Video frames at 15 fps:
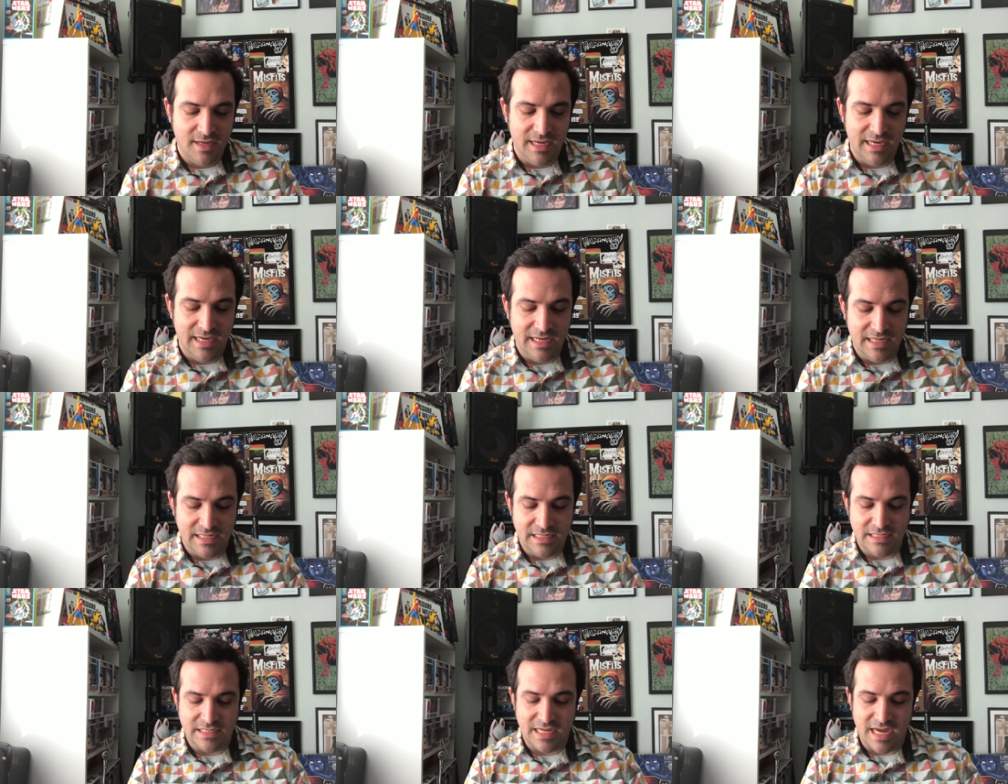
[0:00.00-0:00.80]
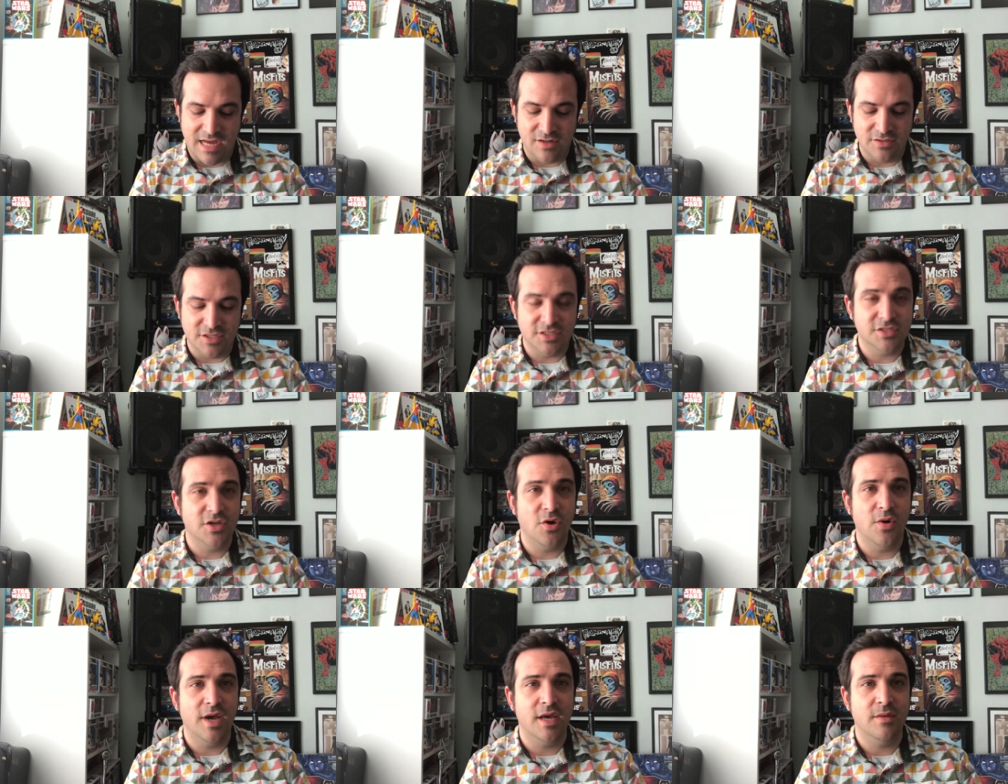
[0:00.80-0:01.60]
And I'll just
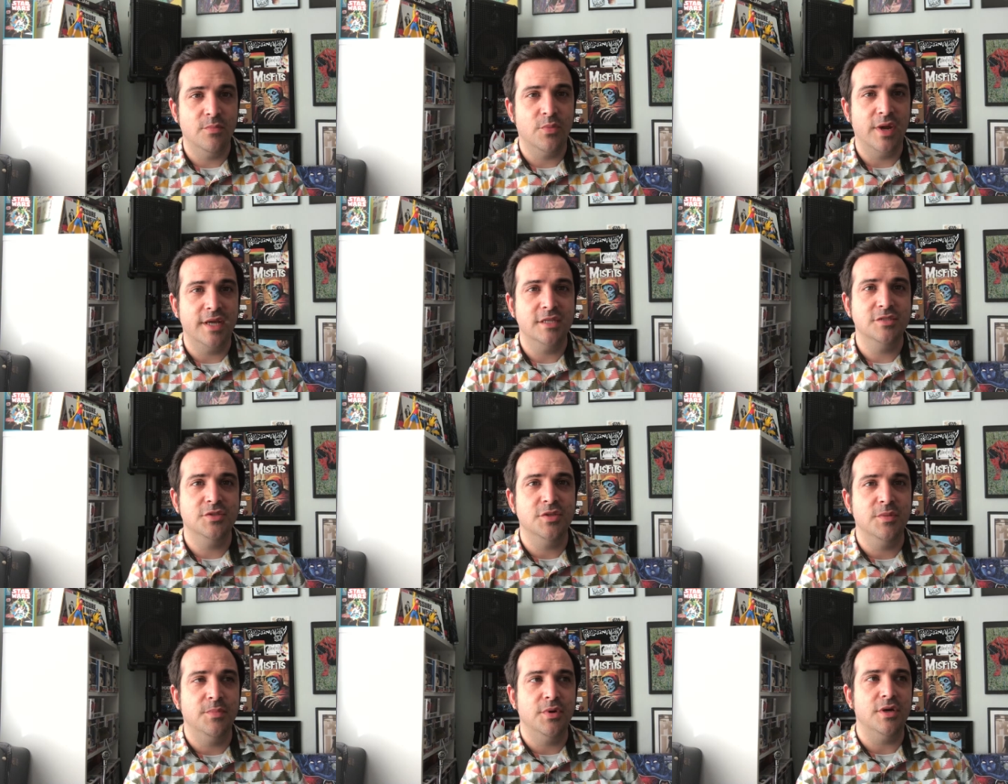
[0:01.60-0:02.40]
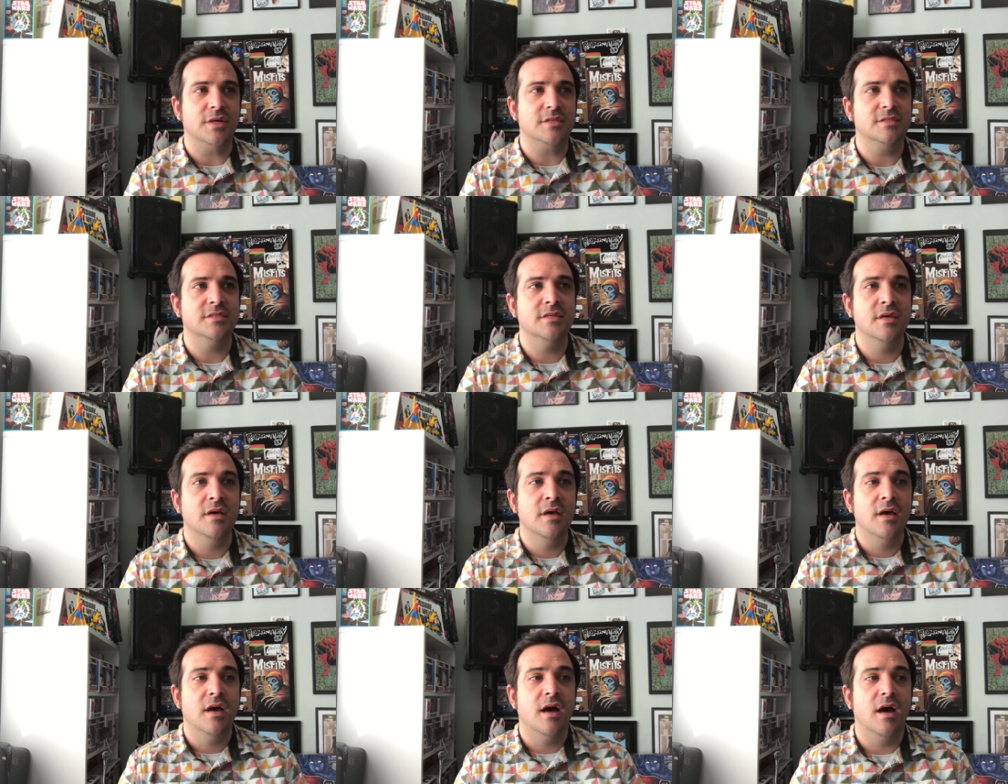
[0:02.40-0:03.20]
go ahead and break into the books.
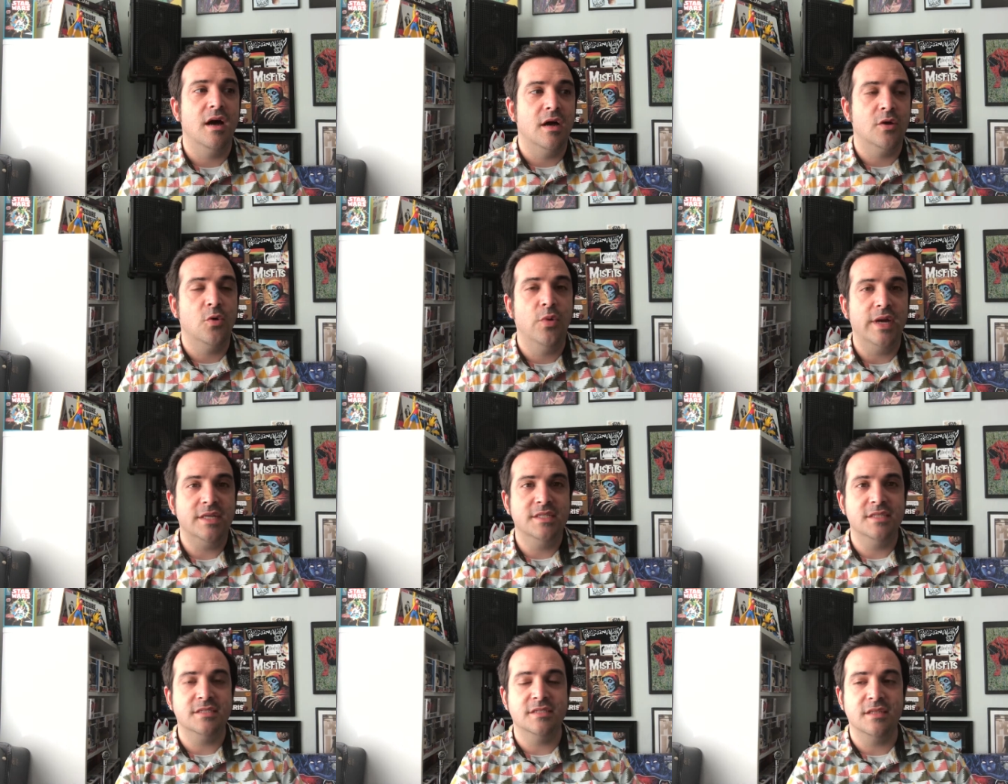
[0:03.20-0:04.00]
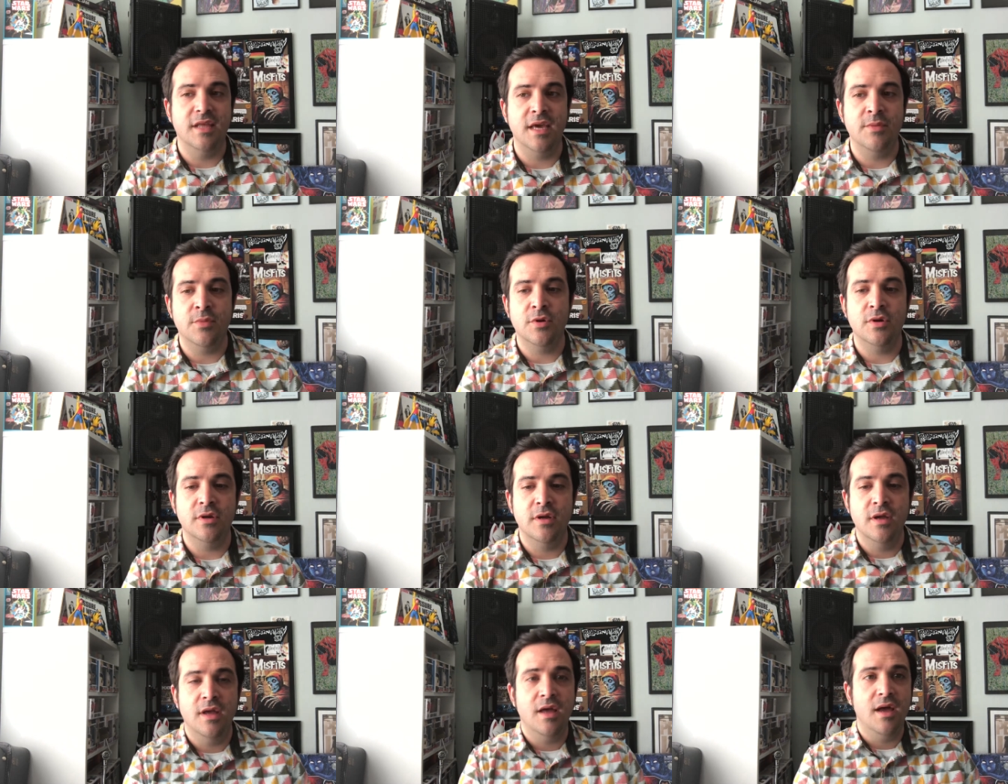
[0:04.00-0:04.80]
Quick
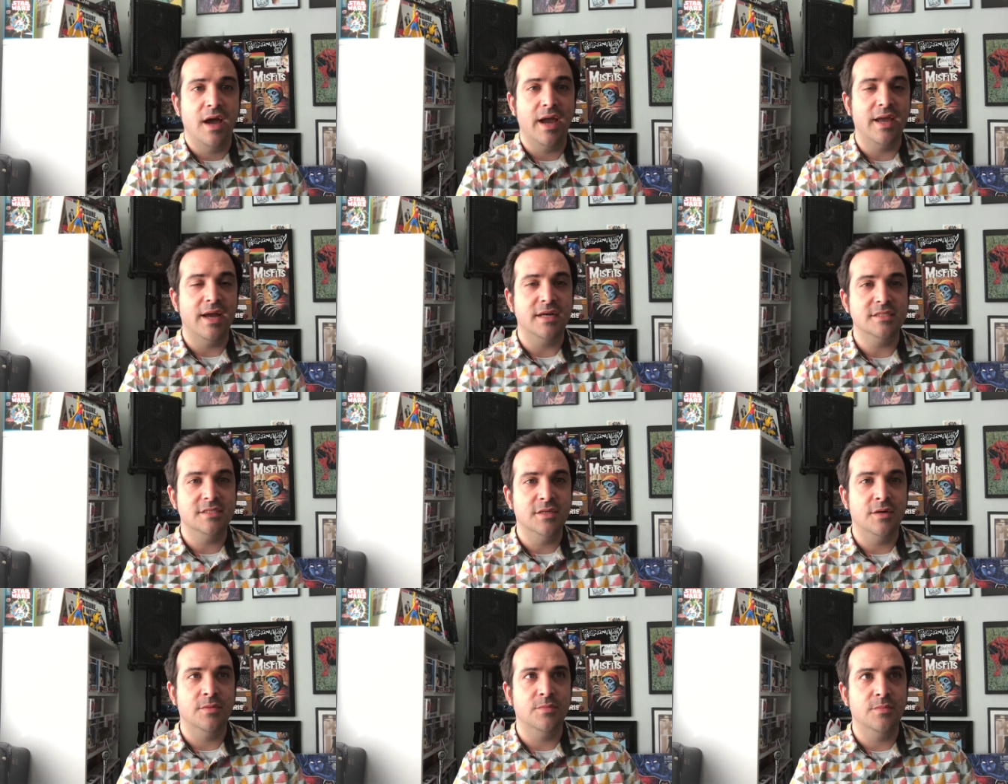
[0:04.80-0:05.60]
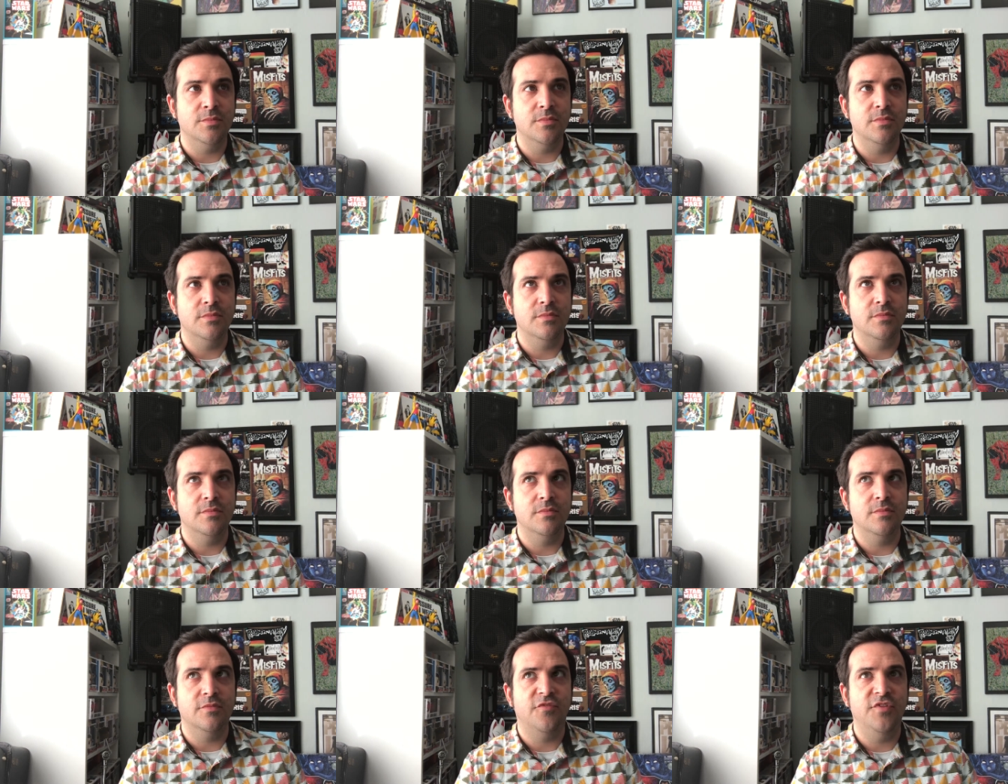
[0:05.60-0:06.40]
disclaimer, I got some
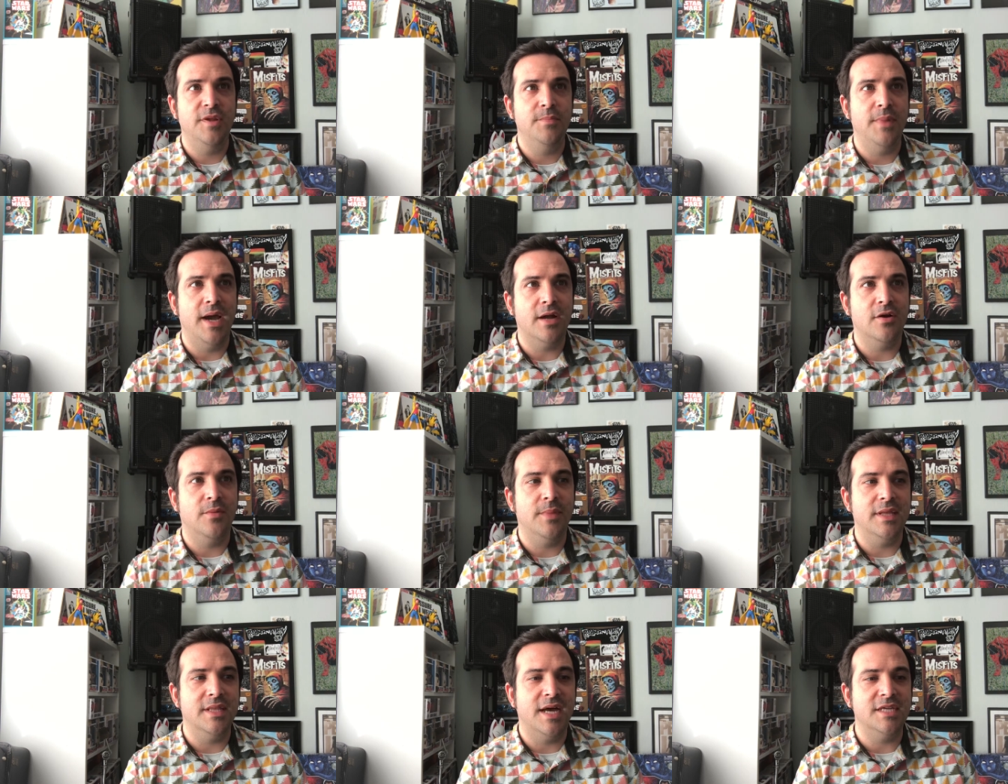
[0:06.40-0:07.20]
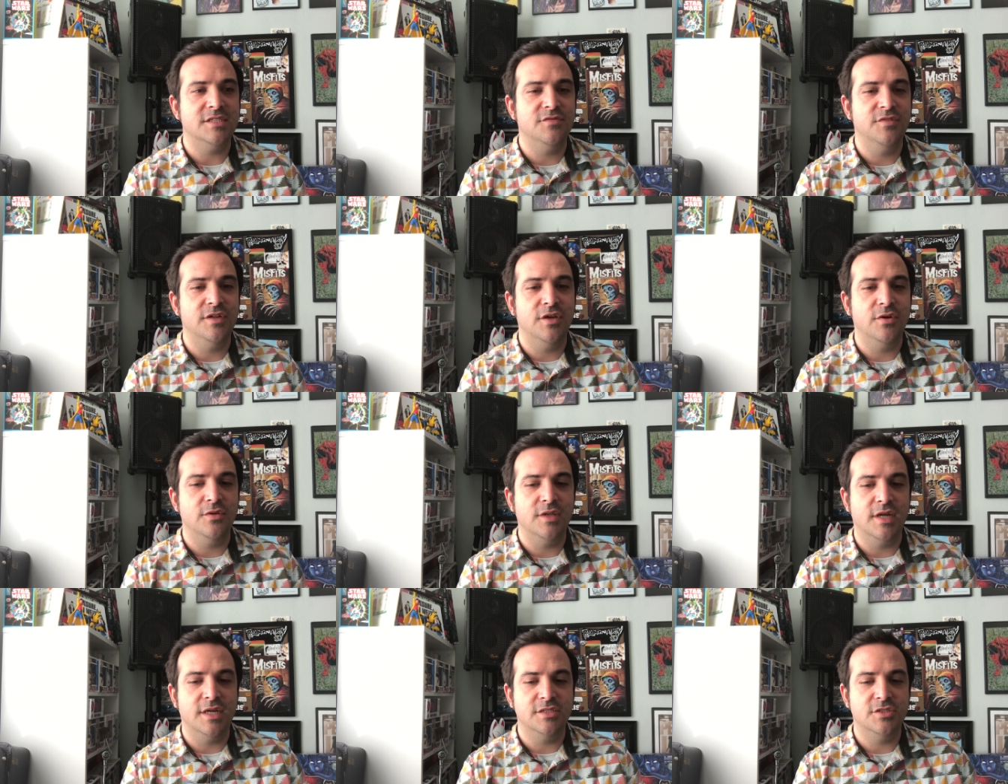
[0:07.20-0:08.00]
feedback on my last video
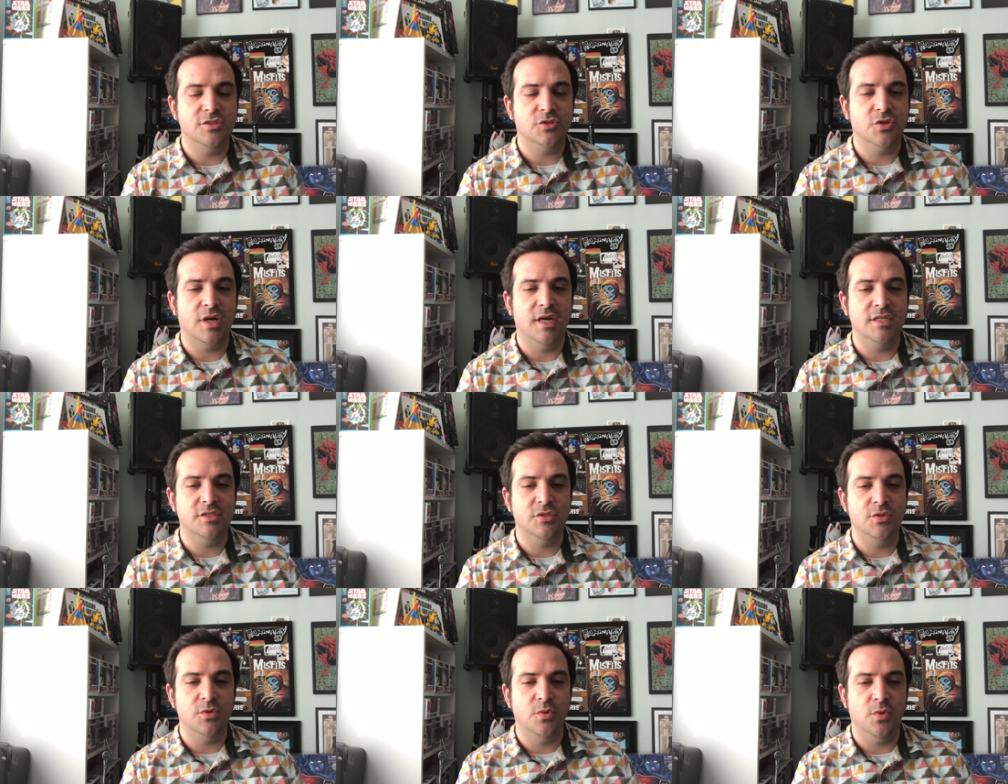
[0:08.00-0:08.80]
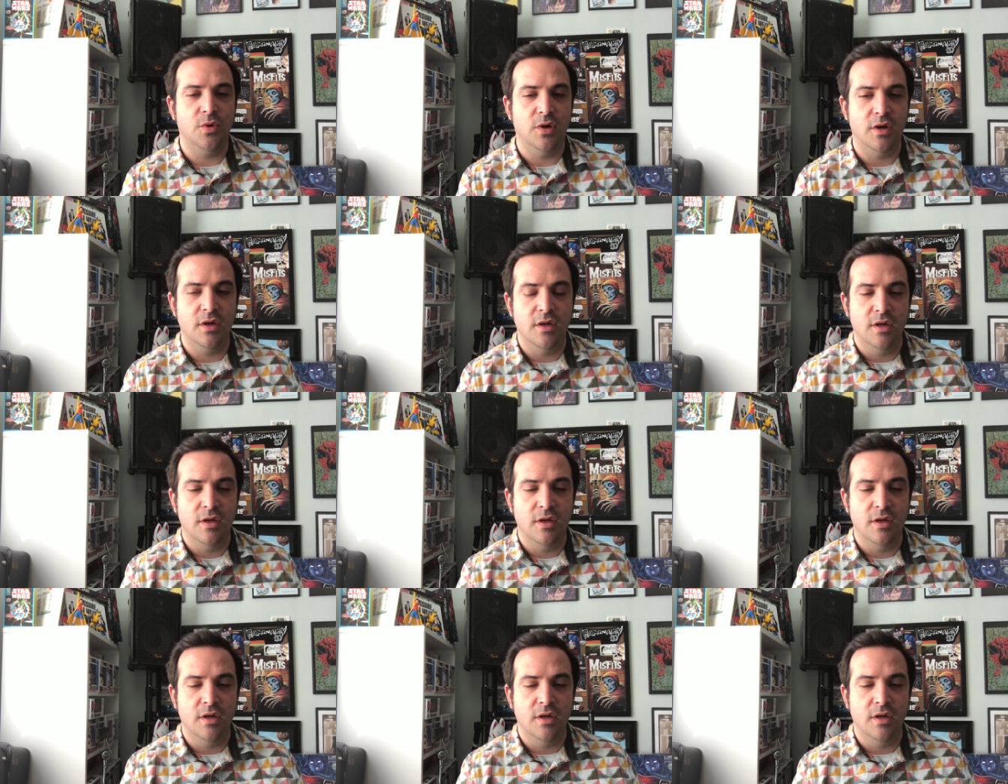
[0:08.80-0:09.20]
that I should try to